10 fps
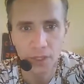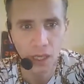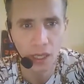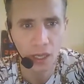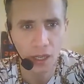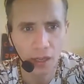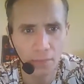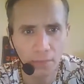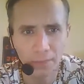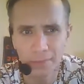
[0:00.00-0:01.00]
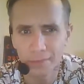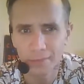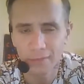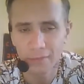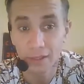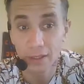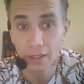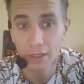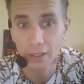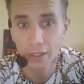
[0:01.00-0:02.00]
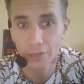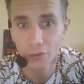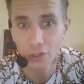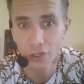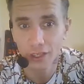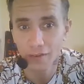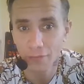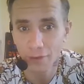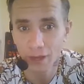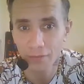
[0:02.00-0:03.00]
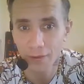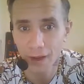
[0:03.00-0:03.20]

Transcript: Um, if you're looking at a fun